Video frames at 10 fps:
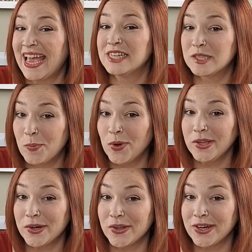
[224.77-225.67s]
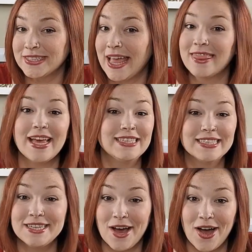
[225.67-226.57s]
And spoiler alert,
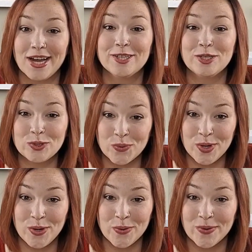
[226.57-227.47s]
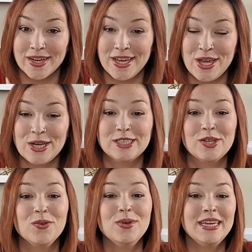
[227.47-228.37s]
that's not true. So
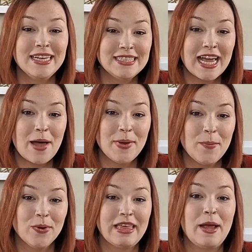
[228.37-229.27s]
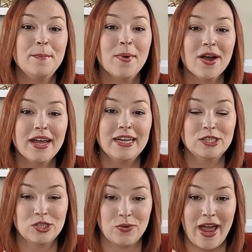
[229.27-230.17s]
you need to come up with a marketing
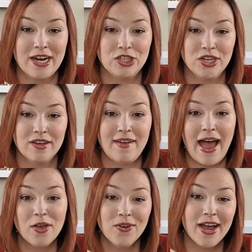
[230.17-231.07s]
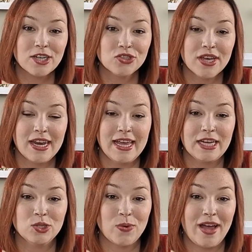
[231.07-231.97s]
strategy of how you're actually going to
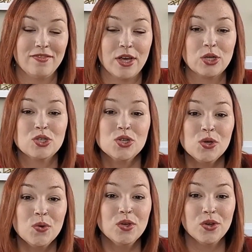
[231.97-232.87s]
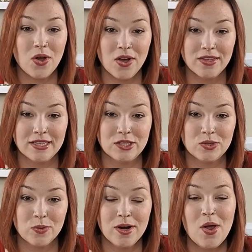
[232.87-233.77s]
get traffic to your online
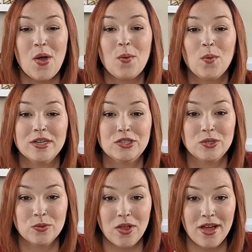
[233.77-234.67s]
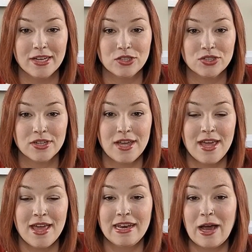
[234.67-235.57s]
store once you launch.
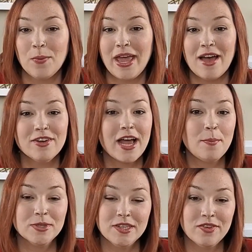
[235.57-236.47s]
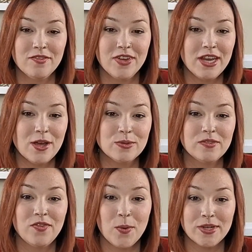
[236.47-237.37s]
Now we have a couple different
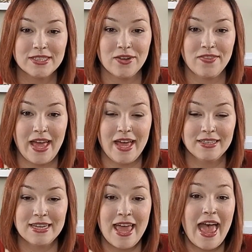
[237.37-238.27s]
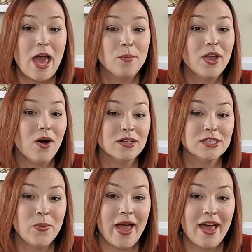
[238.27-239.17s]
videos focused on that. And we
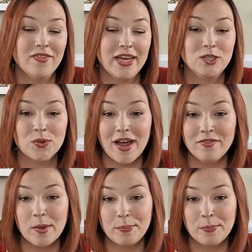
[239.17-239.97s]
also have a traffic